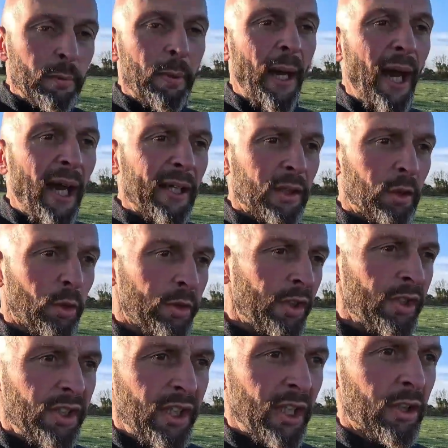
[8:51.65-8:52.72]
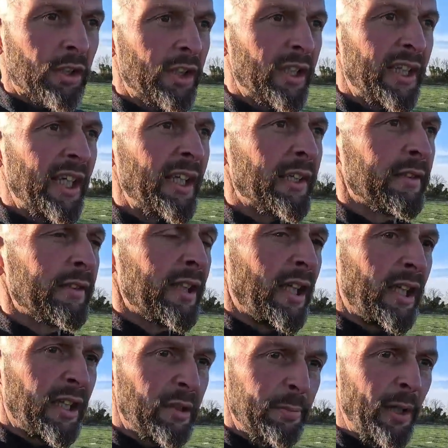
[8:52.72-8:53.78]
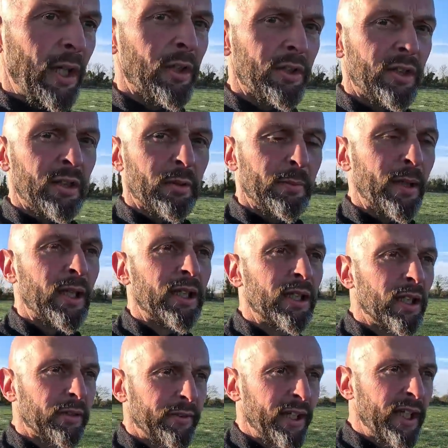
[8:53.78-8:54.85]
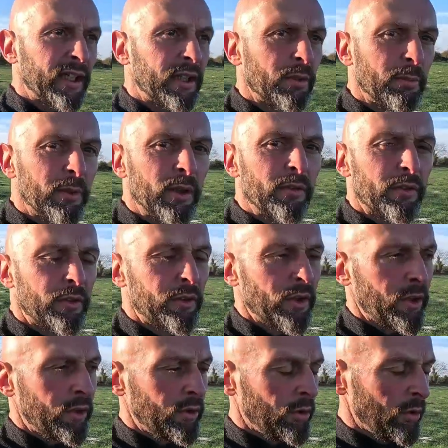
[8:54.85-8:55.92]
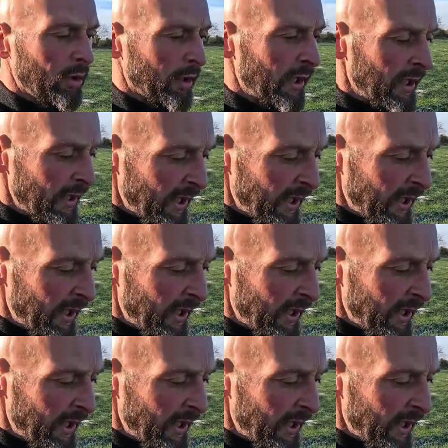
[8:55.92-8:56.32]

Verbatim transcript: particles and settles together and it expels the ability of air to move through the soil.